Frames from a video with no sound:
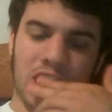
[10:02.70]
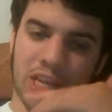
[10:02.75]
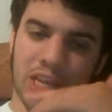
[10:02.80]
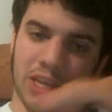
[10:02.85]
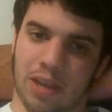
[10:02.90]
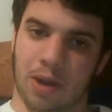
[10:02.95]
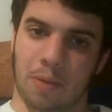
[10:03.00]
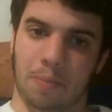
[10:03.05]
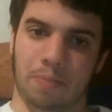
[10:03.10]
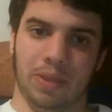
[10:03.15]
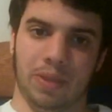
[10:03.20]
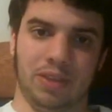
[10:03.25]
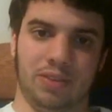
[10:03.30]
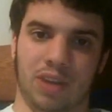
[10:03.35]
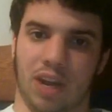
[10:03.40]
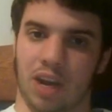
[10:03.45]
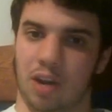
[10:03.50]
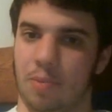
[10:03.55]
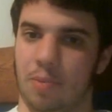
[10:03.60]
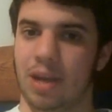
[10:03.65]
set up this
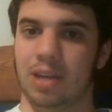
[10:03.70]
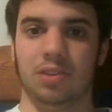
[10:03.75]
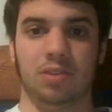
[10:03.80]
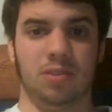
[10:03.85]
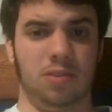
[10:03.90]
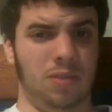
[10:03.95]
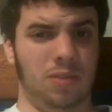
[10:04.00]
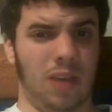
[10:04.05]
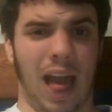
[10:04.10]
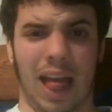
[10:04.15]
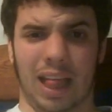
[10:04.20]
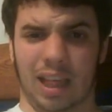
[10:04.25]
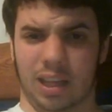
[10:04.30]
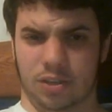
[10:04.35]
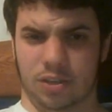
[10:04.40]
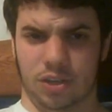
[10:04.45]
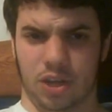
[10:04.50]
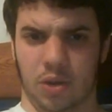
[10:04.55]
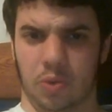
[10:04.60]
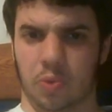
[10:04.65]
title match.
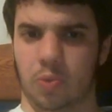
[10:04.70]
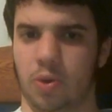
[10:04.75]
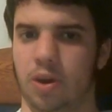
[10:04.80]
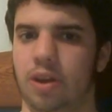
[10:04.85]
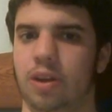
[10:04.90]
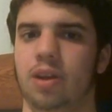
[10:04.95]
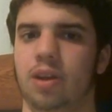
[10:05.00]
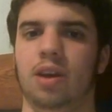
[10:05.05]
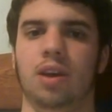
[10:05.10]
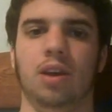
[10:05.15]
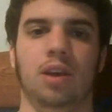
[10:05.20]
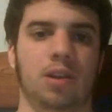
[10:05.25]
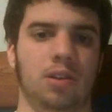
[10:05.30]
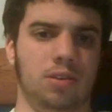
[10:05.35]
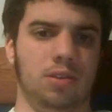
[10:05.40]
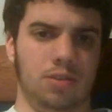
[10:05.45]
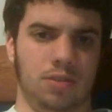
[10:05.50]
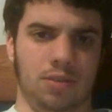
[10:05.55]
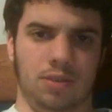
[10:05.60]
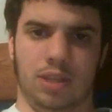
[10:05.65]
Alex Shane won.
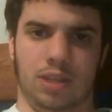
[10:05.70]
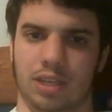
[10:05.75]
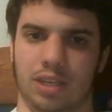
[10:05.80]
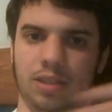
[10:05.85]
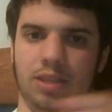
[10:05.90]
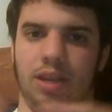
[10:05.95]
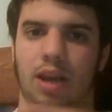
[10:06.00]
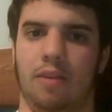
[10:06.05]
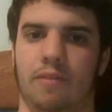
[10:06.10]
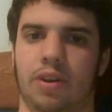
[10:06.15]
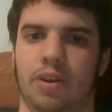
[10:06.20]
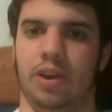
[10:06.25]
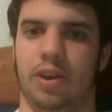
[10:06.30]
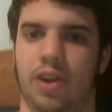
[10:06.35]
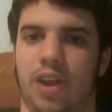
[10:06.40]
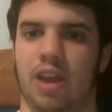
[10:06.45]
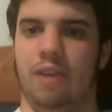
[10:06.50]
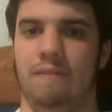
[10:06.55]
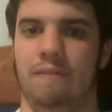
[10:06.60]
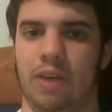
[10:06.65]
Things got
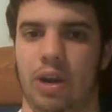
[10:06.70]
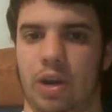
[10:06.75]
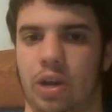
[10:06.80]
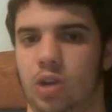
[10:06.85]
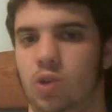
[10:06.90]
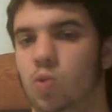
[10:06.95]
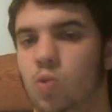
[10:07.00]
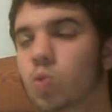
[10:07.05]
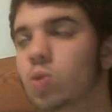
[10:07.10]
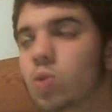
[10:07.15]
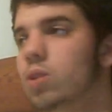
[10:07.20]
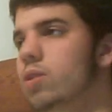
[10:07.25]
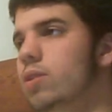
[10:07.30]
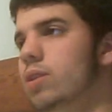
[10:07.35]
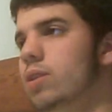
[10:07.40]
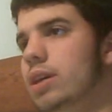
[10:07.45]
very, very cool.